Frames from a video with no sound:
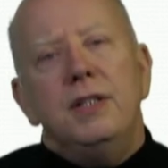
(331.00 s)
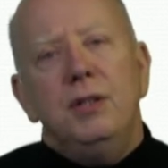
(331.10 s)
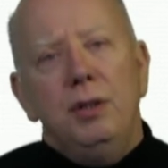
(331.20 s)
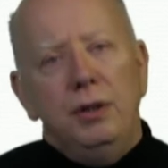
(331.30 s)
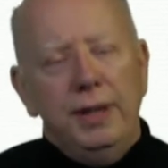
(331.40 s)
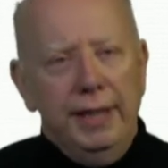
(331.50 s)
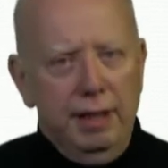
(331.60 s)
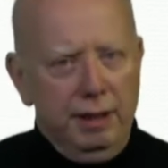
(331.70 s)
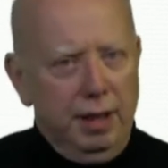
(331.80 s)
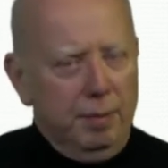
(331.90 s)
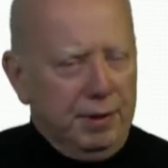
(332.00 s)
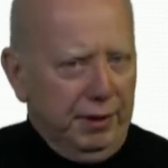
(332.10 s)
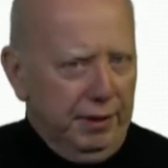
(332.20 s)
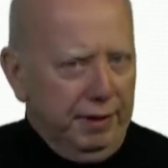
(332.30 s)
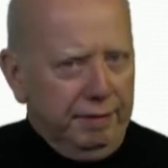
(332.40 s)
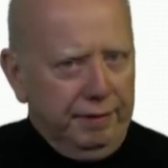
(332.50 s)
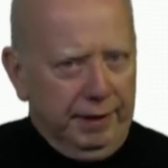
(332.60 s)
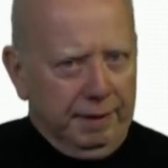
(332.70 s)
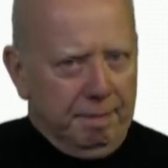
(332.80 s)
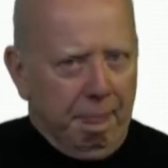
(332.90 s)
Student learning outcomes are
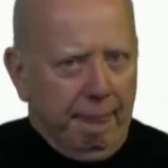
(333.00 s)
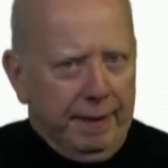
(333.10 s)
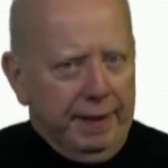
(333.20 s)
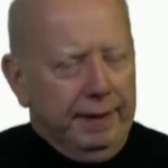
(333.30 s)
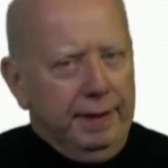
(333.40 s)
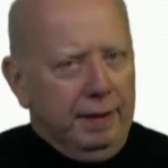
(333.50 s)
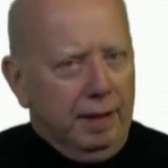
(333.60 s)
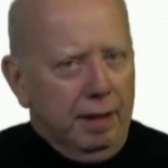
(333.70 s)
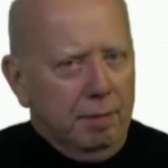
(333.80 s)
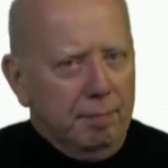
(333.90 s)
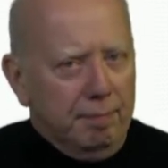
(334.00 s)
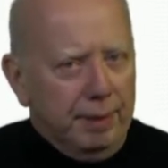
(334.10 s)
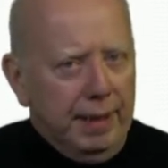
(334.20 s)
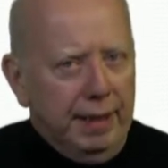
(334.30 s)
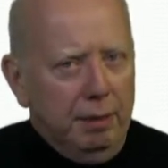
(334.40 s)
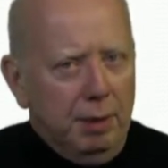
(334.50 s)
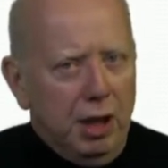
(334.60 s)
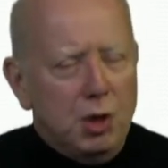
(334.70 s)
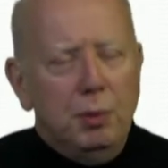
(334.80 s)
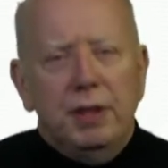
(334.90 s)
different in the planning
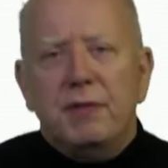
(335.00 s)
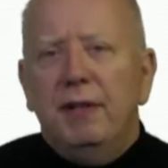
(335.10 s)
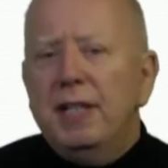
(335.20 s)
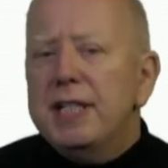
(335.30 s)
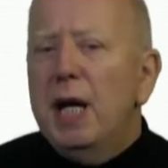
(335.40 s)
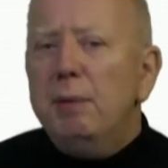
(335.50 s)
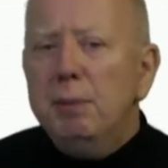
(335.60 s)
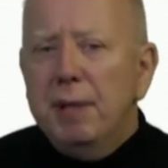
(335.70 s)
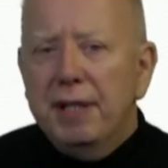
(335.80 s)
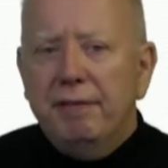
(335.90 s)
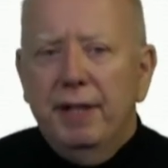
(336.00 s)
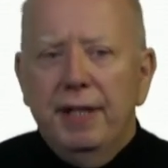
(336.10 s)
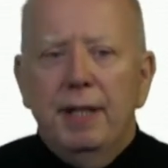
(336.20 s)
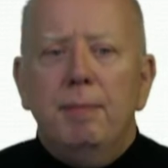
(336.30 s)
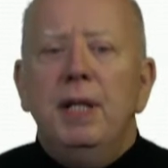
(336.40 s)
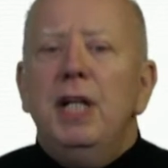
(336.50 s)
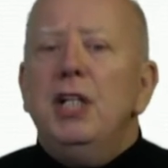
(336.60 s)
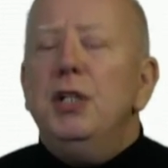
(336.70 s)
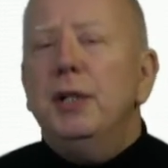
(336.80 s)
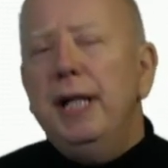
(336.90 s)
module as far as how we modify them.
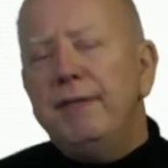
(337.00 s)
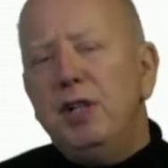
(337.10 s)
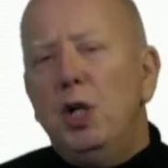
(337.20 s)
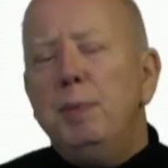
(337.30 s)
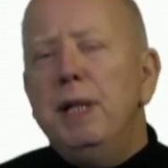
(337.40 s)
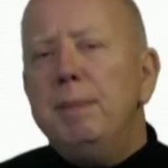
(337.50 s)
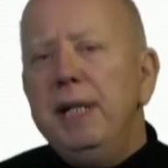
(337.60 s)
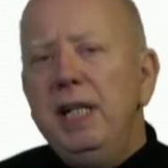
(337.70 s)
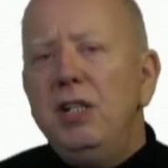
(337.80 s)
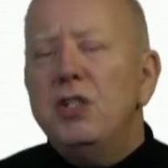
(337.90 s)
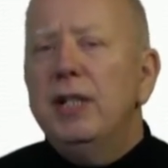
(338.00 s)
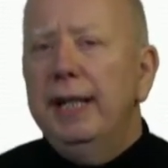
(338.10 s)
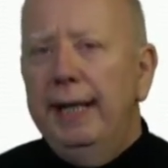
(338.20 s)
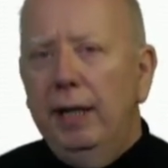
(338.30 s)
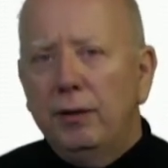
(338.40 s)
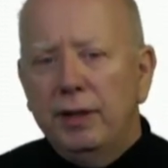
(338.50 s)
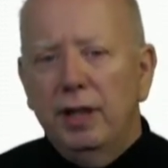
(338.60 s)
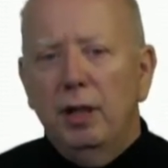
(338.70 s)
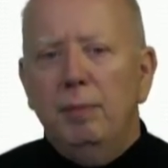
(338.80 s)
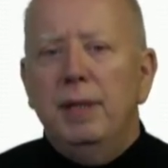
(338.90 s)
You're going to have to open up each
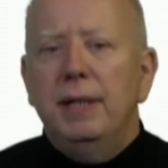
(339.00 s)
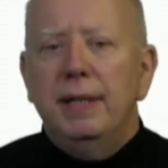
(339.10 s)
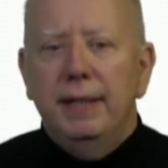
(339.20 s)
outcome